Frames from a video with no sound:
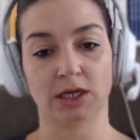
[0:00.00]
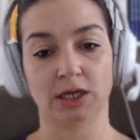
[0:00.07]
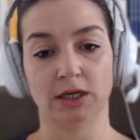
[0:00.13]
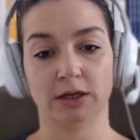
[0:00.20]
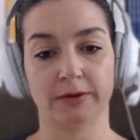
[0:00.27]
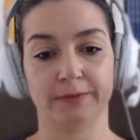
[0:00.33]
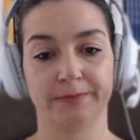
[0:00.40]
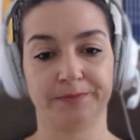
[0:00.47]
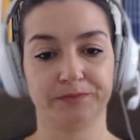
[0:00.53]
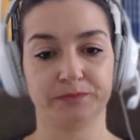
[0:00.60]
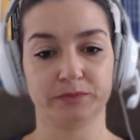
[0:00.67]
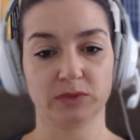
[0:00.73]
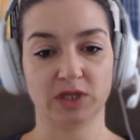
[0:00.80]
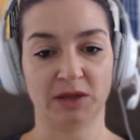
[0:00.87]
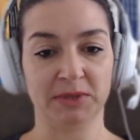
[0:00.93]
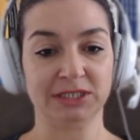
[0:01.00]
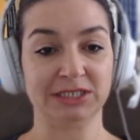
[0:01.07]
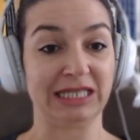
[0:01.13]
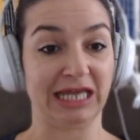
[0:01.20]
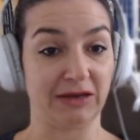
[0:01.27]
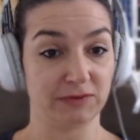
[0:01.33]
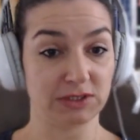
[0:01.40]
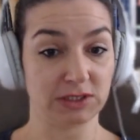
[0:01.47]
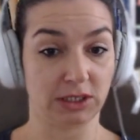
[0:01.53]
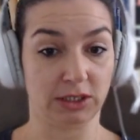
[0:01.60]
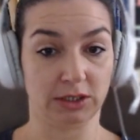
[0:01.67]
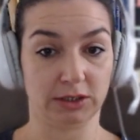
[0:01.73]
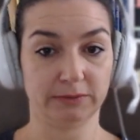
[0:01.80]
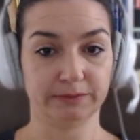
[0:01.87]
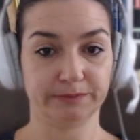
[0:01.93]
the live is
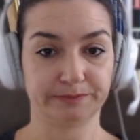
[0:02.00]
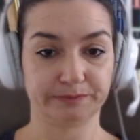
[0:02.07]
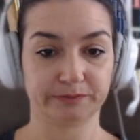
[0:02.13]
here